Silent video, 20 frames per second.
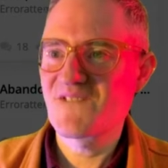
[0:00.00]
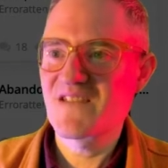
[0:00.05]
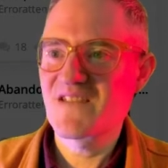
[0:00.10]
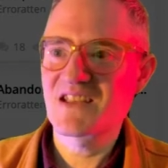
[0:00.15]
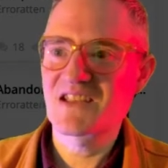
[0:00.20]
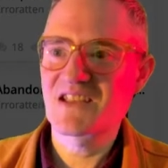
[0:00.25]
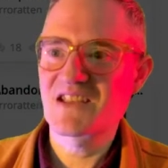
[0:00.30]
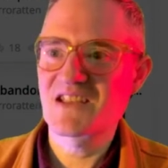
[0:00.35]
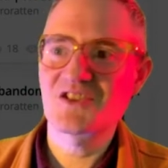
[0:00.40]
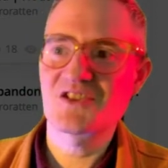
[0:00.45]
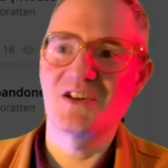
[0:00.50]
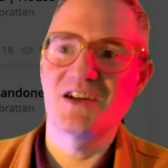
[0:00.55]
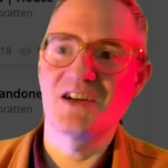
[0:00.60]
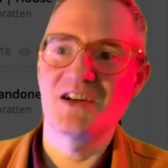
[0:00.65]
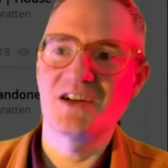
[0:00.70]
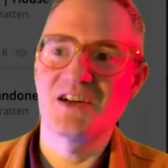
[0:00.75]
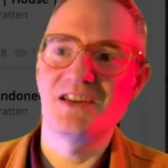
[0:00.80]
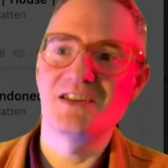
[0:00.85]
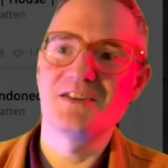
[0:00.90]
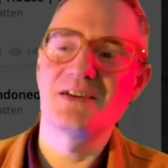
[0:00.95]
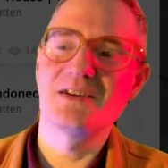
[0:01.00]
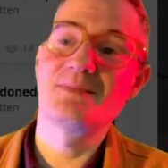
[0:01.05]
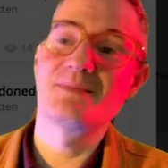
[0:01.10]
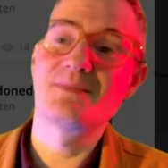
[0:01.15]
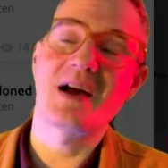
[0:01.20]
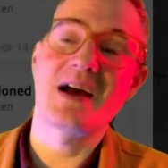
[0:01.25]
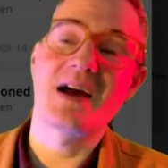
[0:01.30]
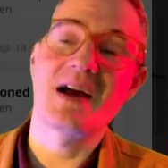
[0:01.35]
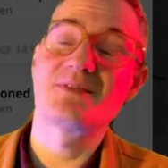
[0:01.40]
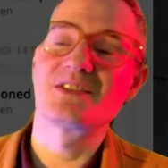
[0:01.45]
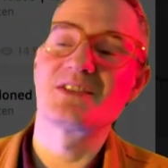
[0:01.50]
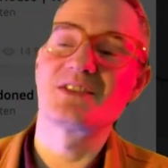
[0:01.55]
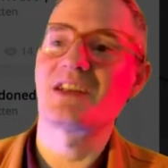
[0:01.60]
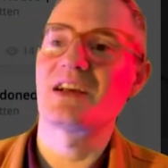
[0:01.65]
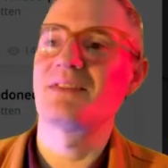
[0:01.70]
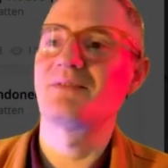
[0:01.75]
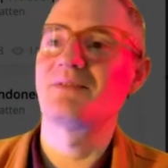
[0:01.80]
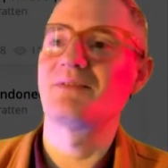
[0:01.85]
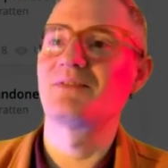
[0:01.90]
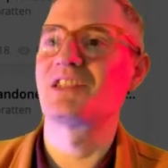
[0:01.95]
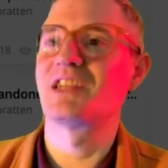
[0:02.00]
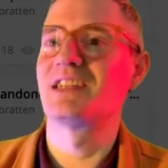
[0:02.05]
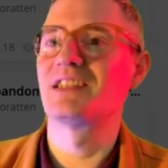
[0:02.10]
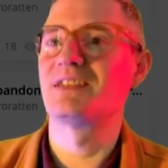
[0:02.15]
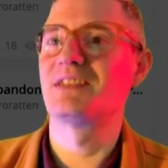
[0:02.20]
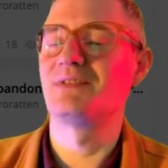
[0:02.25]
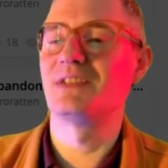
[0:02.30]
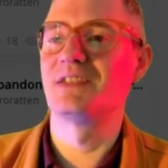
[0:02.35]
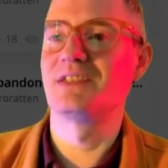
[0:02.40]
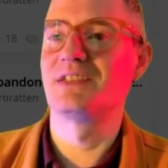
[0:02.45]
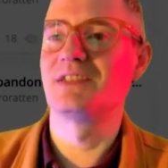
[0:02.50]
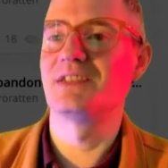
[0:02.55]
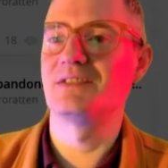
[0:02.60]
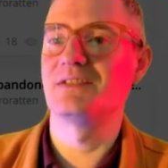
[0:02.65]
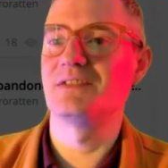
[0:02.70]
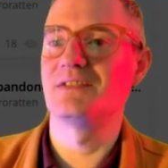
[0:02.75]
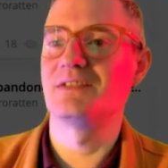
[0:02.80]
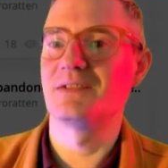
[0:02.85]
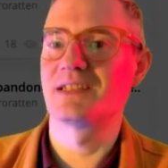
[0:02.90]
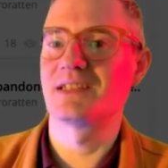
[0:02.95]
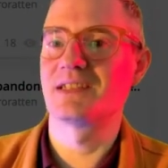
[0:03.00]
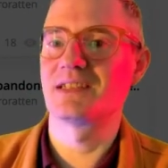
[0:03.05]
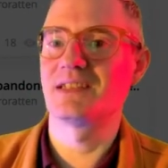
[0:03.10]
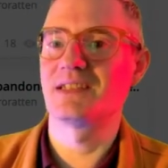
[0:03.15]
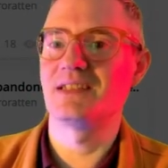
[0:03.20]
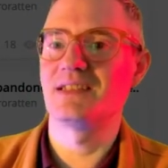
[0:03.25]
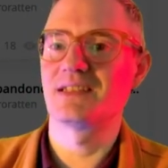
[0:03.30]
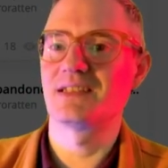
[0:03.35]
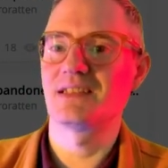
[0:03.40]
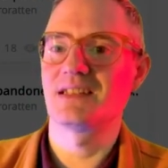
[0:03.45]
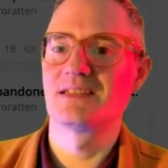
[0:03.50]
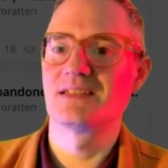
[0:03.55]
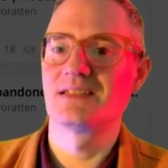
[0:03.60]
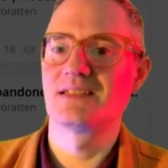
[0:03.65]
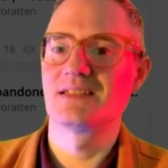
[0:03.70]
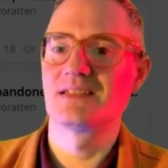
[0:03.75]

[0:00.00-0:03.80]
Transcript: Let's try I haven't checked if you can do USDZs.